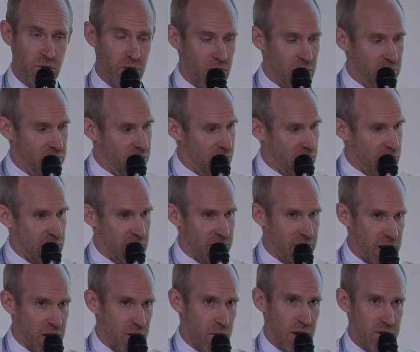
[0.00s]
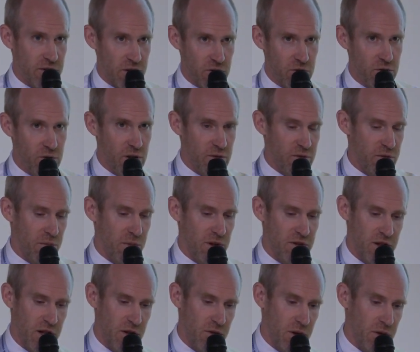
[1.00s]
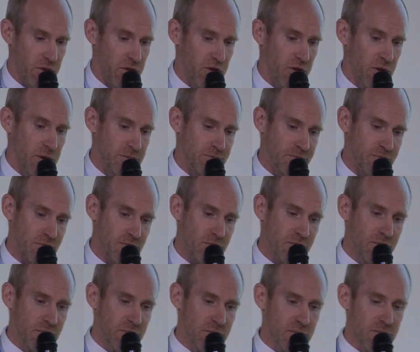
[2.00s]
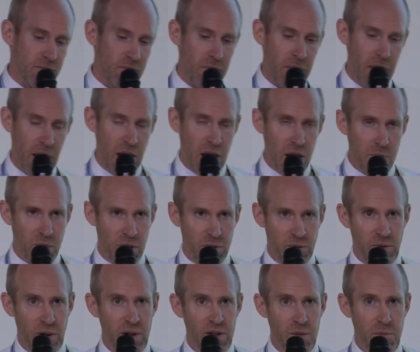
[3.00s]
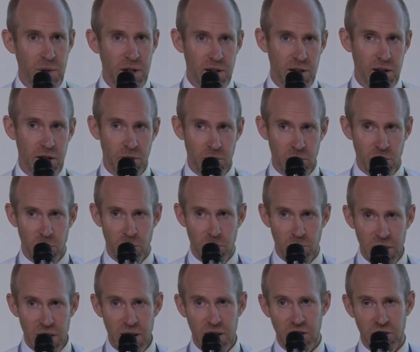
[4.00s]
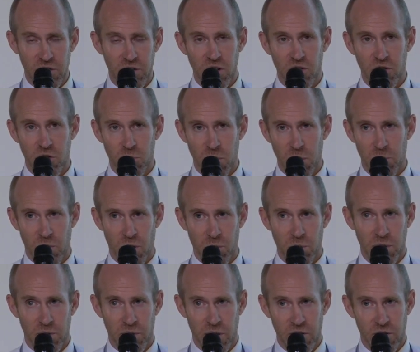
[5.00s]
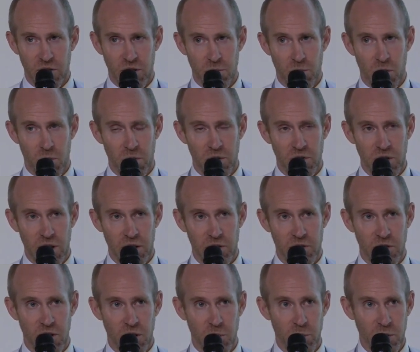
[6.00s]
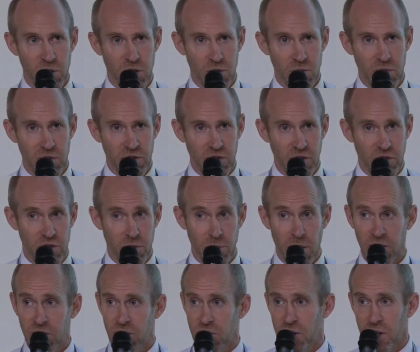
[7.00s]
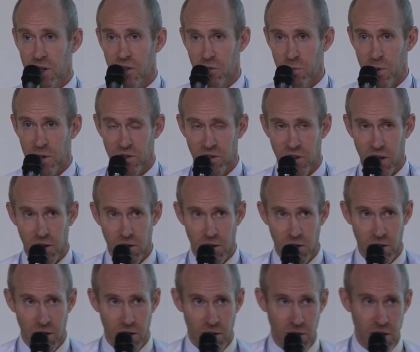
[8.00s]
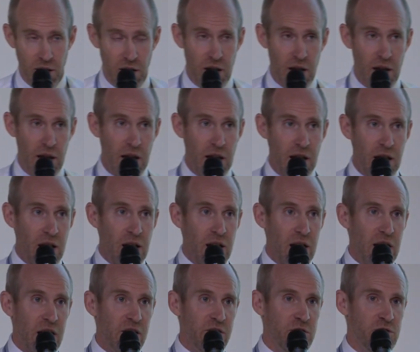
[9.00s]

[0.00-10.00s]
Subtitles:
for evaluating two different materials. But fundamentally, the biggest issue we probably face at the moment is that the procurement system, as I think has been said earlier, is